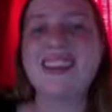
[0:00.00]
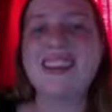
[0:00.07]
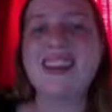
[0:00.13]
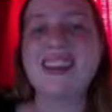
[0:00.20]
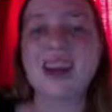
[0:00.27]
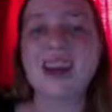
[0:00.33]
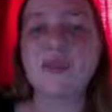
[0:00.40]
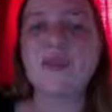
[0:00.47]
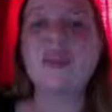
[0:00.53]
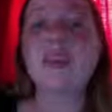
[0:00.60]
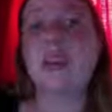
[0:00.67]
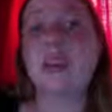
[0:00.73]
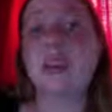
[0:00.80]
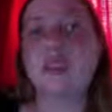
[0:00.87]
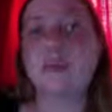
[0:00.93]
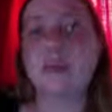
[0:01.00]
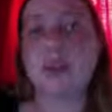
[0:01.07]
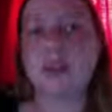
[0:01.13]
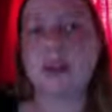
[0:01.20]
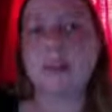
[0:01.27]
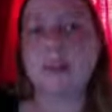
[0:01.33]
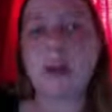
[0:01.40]
everything gets
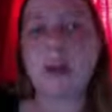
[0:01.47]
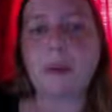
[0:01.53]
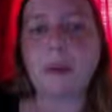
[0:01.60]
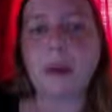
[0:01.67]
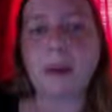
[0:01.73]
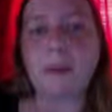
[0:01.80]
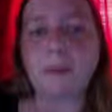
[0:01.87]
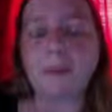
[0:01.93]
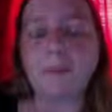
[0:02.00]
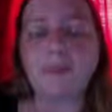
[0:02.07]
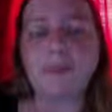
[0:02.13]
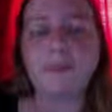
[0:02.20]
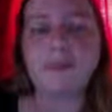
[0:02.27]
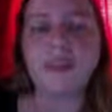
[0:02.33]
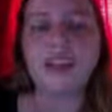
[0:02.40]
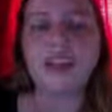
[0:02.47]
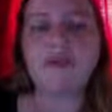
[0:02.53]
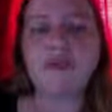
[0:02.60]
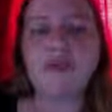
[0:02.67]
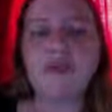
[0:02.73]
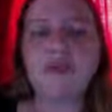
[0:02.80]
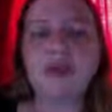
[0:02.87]
picked up that way. If
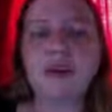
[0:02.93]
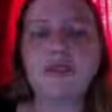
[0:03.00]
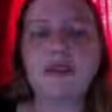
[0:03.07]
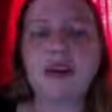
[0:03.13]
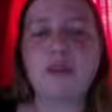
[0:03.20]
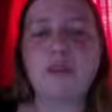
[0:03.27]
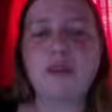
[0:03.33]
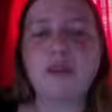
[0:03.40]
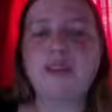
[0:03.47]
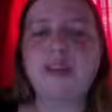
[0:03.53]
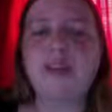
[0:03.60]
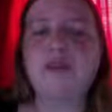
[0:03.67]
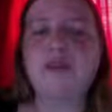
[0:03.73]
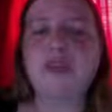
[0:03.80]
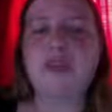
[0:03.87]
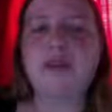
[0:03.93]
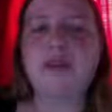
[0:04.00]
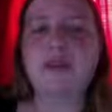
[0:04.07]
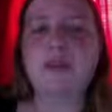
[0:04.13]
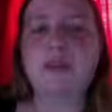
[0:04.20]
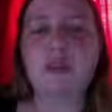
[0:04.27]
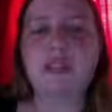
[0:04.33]
you don't have helpers, they don't take
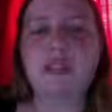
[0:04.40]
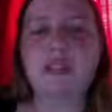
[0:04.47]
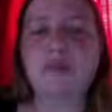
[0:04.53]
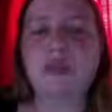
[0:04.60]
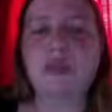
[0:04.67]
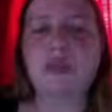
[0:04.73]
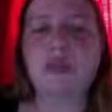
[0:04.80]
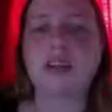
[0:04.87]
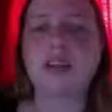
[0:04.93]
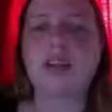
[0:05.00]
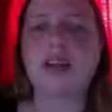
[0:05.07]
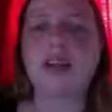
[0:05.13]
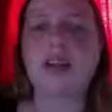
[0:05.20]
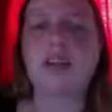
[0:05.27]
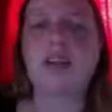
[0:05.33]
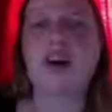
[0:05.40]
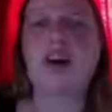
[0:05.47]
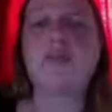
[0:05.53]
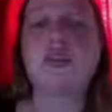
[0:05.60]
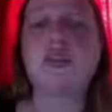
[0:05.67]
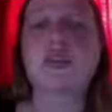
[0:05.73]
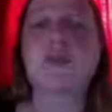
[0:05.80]
responsibility and
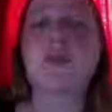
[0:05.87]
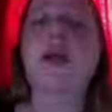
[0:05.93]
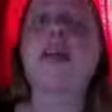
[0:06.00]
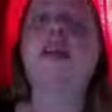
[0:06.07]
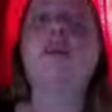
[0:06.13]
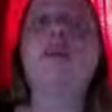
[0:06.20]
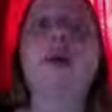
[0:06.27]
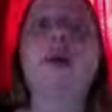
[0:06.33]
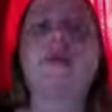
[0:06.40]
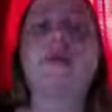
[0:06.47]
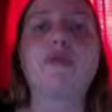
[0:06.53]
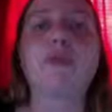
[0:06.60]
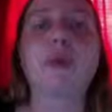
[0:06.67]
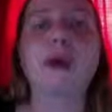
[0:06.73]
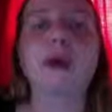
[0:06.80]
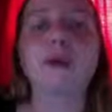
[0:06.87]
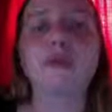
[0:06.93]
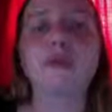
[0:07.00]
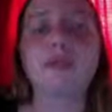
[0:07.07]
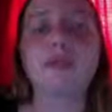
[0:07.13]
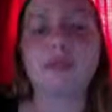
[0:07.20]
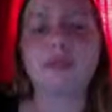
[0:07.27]
objects will end up everywhere.
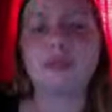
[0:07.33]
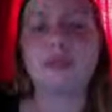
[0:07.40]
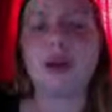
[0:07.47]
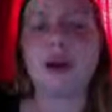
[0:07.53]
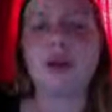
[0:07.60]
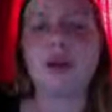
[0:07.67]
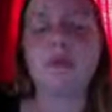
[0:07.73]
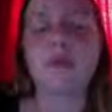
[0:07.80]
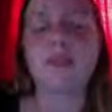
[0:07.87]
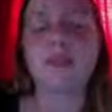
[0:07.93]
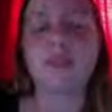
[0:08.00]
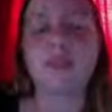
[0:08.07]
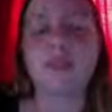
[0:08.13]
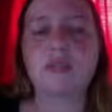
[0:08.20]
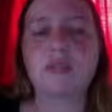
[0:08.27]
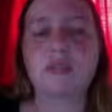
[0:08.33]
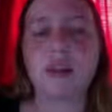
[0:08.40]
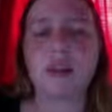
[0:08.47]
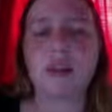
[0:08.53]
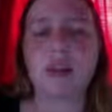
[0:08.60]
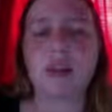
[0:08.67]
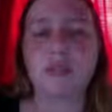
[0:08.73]
So helpers are a
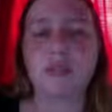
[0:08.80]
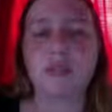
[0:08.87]
great help.